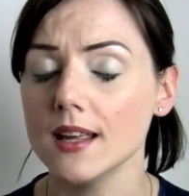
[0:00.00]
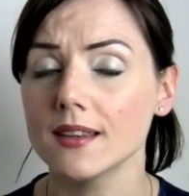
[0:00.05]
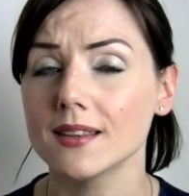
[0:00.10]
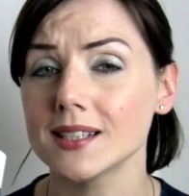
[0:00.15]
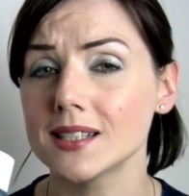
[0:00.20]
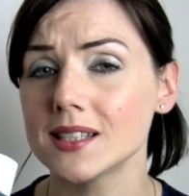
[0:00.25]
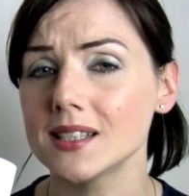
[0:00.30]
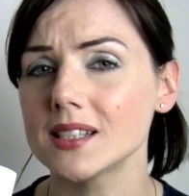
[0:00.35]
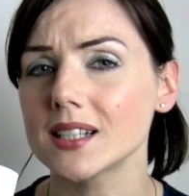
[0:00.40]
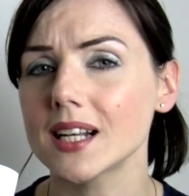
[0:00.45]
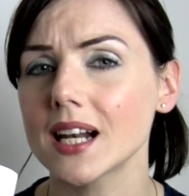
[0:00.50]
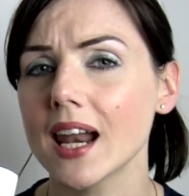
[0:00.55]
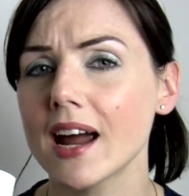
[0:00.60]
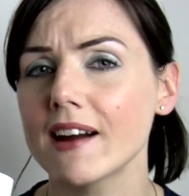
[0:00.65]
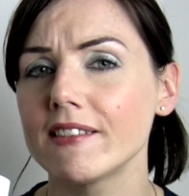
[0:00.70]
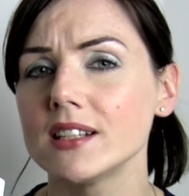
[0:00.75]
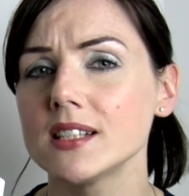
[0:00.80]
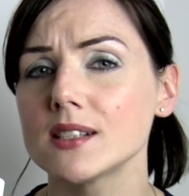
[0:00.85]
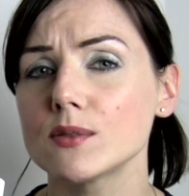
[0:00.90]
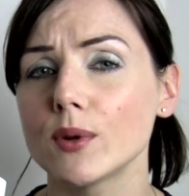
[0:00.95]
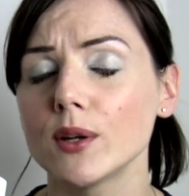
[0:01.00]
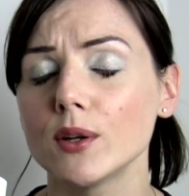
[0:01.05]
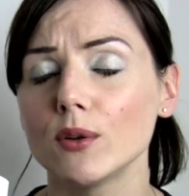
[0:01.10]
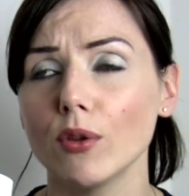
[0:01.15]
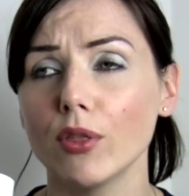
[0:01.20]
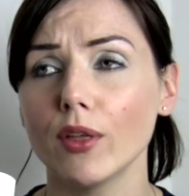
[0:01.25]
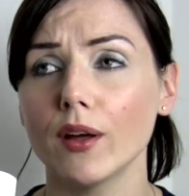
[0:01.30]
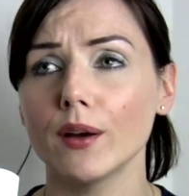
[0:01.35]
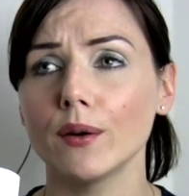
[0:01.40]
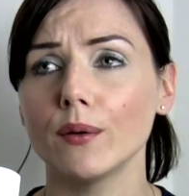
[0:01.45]
This is a Clarins one,
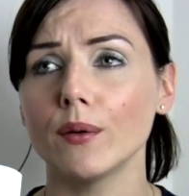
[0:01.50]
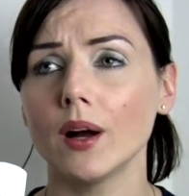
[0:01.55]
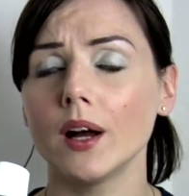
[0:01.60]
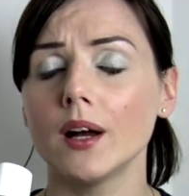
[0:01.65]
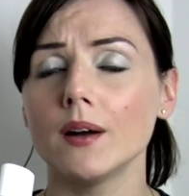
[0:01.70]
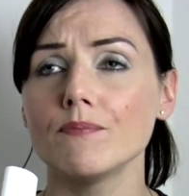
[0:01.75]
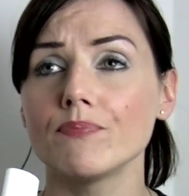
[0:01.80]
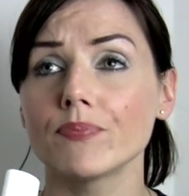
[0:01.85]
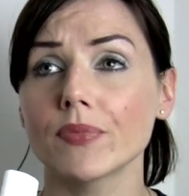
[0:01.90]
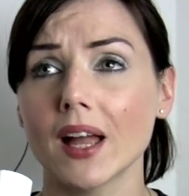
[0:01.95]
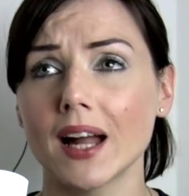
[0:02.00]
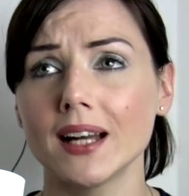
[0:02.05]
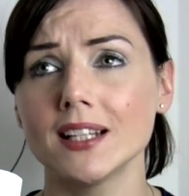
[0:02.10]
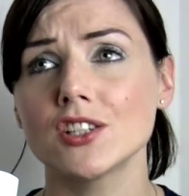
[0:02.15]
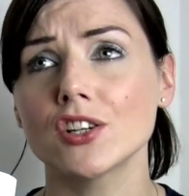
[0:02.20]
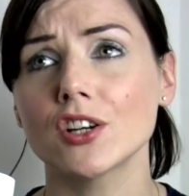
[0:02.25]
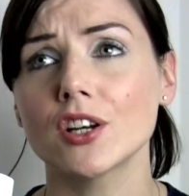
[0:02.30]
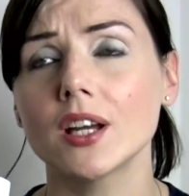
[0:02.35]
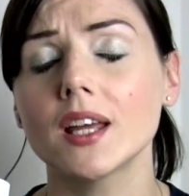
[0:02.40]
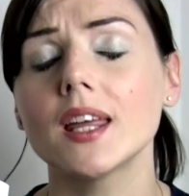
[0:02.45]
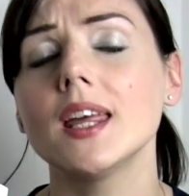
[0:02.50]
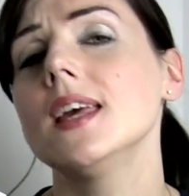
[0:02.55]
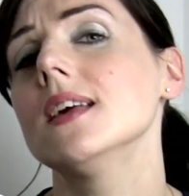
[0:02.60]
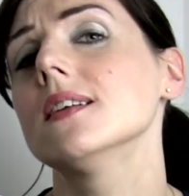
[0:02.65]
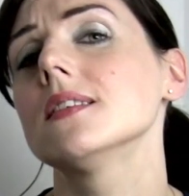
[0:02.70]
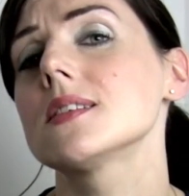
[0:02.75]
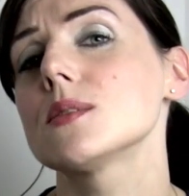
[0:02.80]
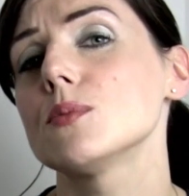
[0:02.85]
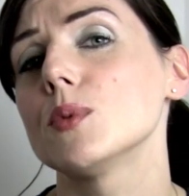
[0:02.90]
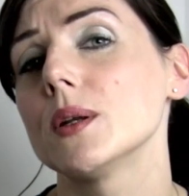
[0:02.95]
although I took a
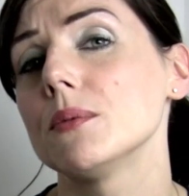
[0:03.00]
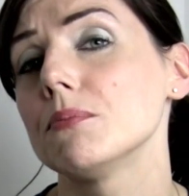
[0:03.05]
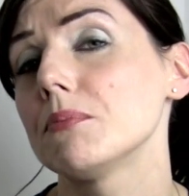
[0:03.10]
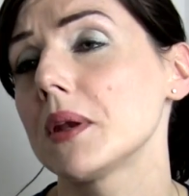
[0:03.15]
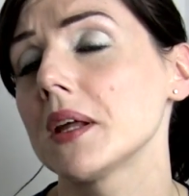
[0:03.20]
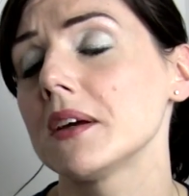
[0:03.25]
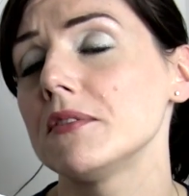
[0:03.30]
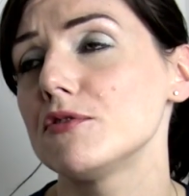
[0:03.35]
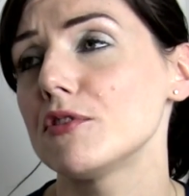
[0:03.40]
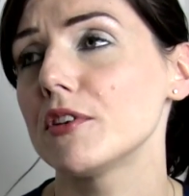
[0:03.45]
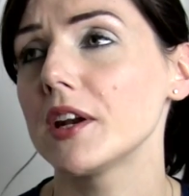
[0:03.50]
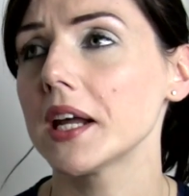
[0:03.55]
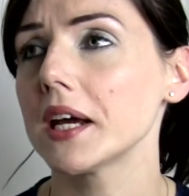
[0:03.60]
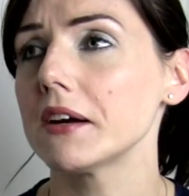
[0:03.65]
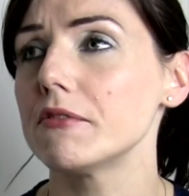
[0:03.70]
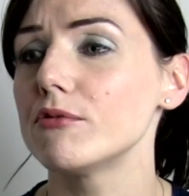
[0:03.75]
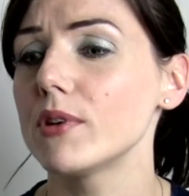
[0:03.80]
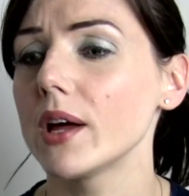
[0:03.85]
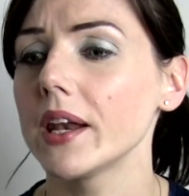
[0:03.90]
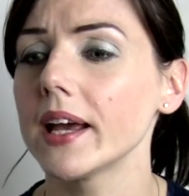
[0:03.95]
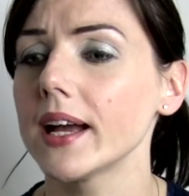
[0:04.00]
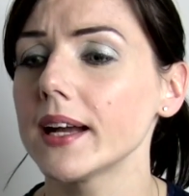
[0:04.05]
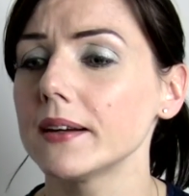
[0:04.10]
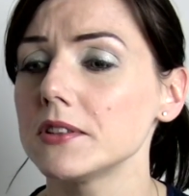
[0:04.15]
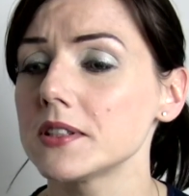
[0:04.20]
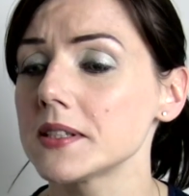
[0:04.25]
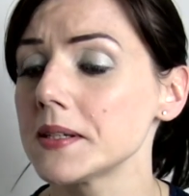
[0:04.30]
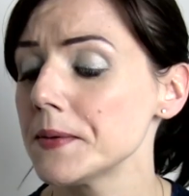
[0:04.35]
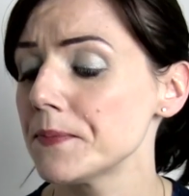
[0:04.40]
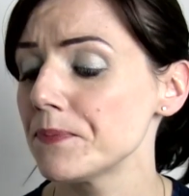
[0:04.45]
Kiehl's one, but I've run
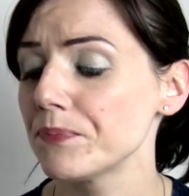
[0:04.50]
out.